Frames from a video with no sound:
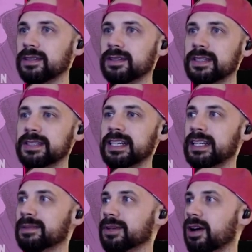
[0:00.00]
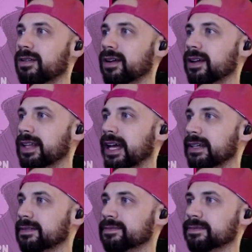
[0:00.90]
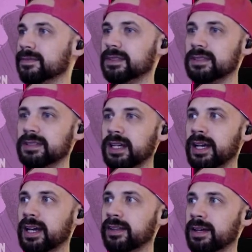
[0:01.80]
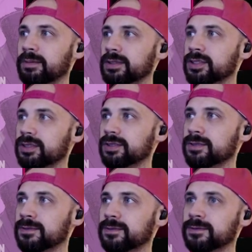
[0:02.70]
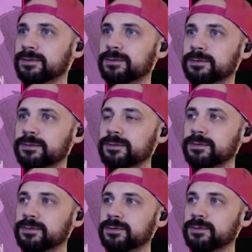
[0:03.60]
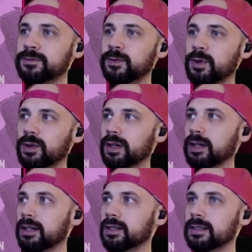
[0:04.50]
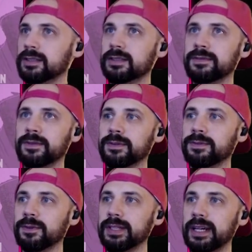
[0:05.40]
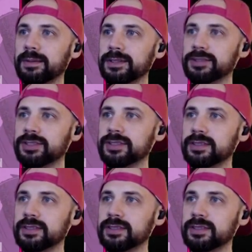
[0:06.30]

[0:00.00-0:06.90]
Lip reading: Let's get him going on that. And then we'll do 4 for 4 damage.